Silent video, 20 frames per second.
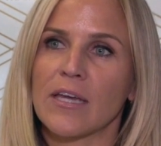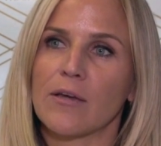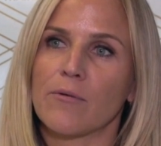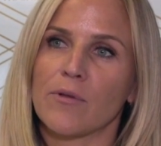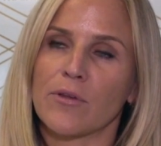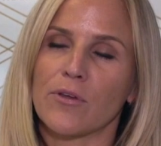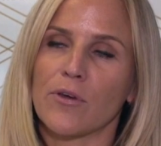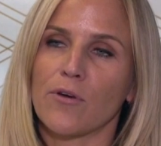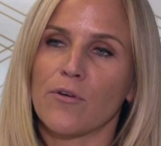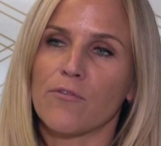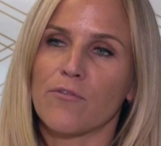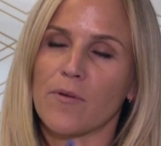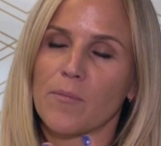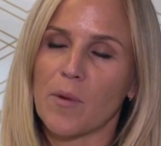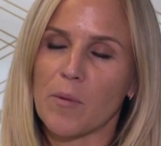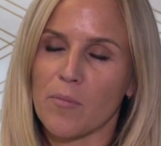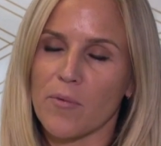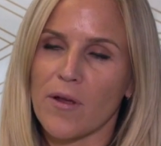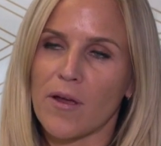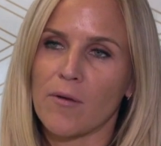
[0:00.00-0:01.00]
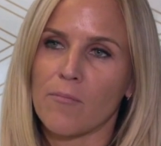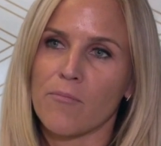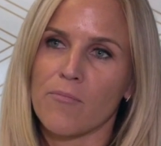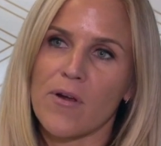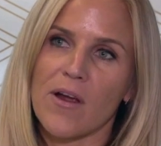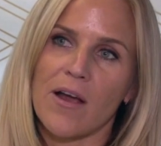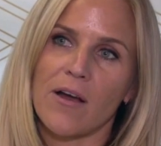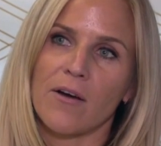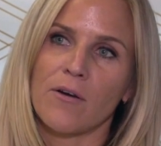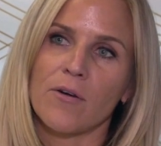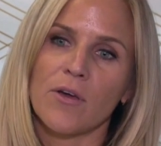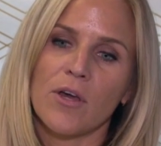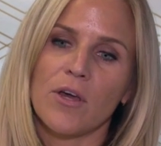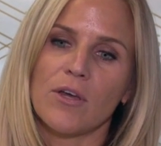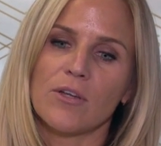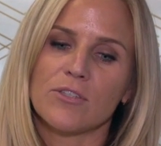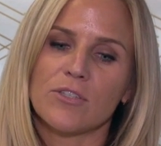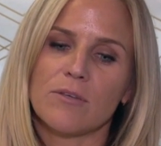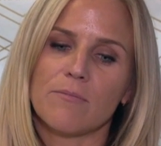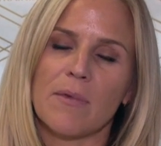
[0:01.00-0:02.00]
it would go from a brown brow
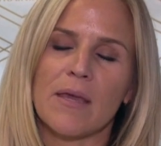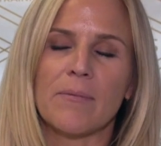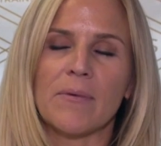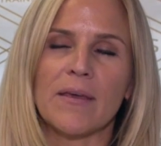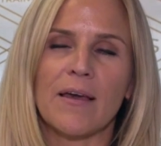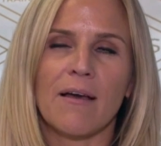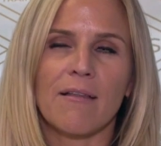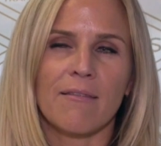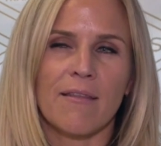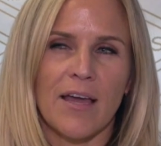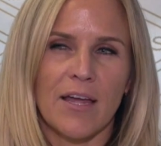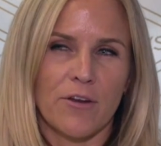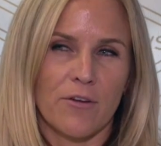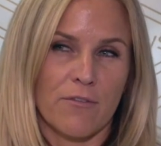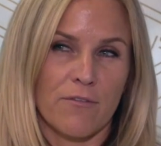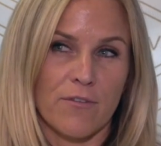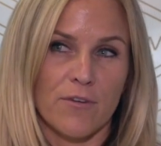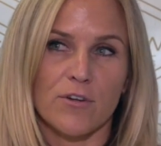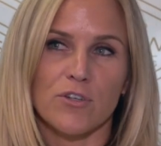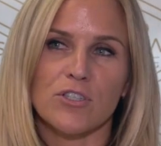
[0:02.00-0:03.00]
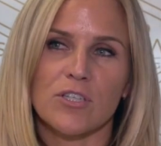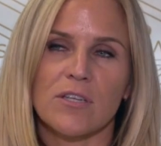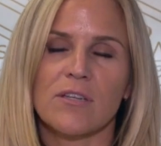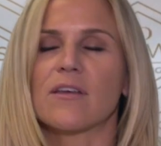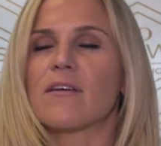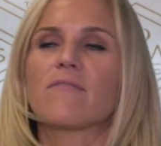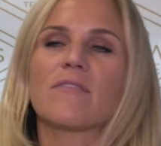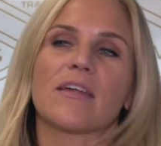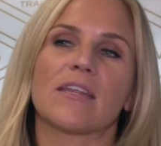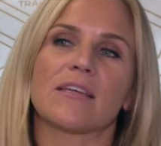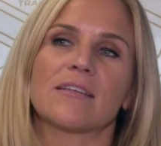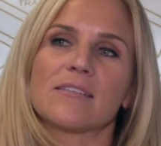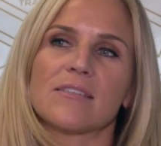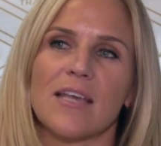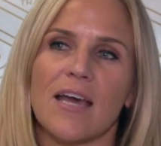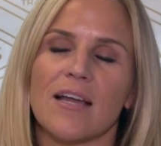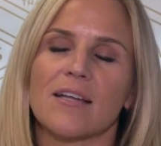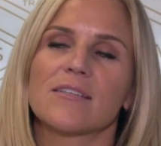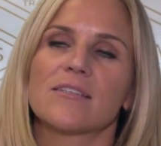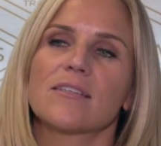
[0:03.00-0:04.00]
to maybe a lighter version of that
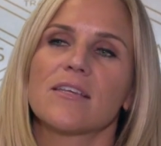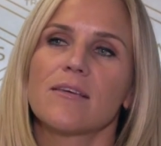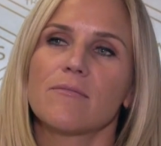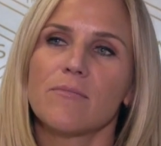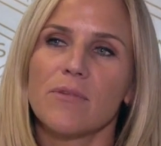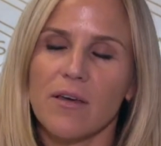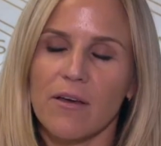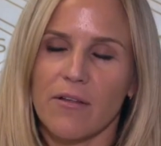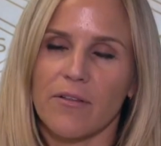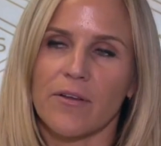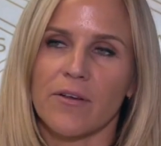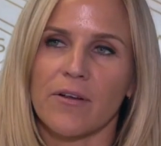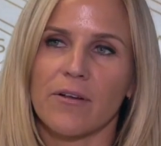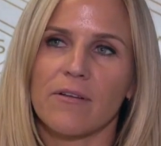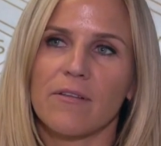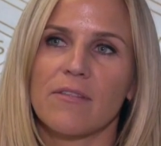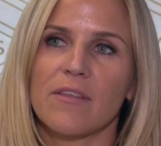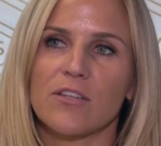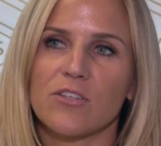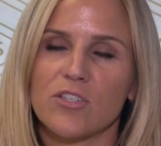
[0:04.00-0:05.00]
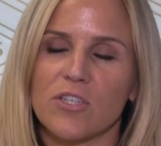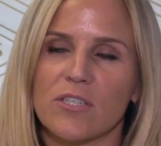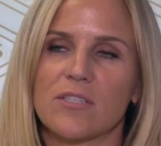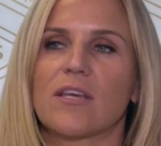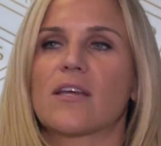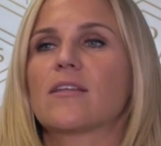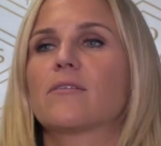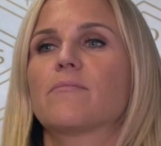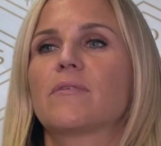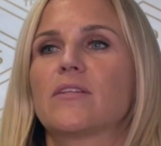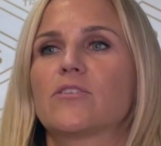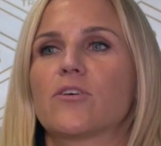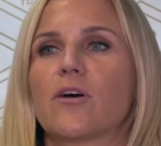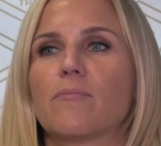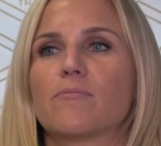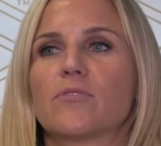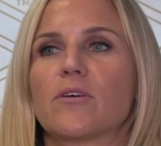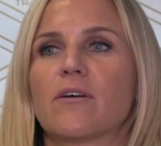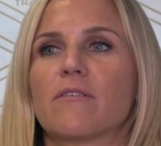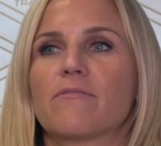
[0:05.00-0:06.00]
exact same color that just had to be
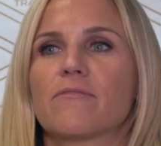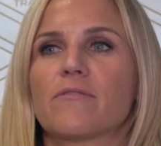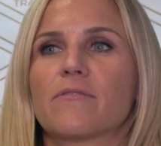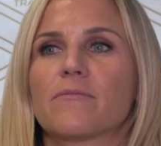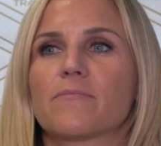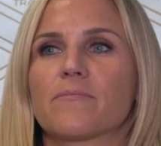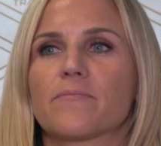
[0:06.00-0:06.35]
topped off.